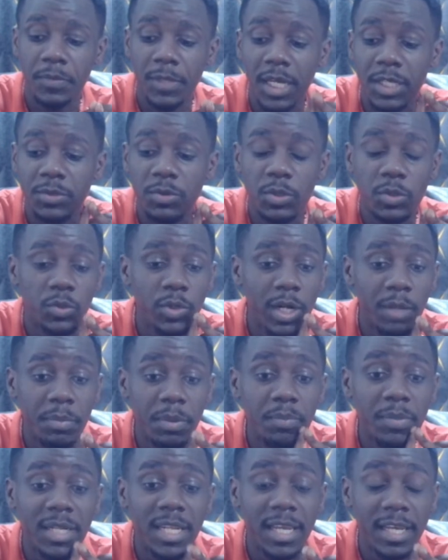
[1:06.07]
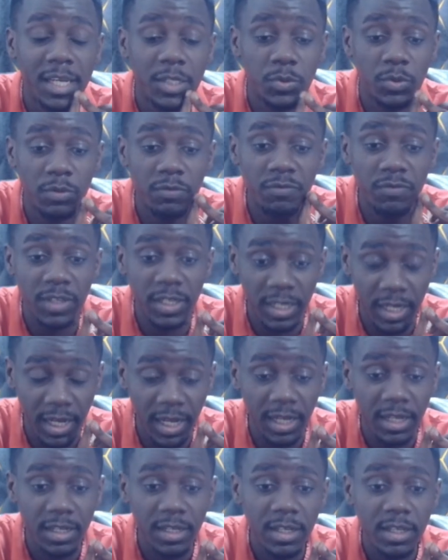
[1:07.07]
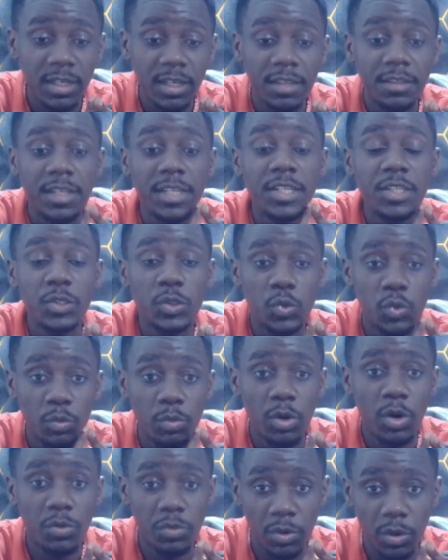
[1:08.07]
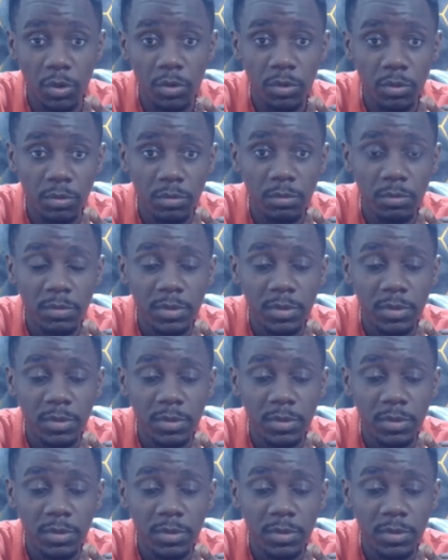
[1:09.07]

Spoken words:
Arsenal is going to be beating Aston Villa. That is tomorrow.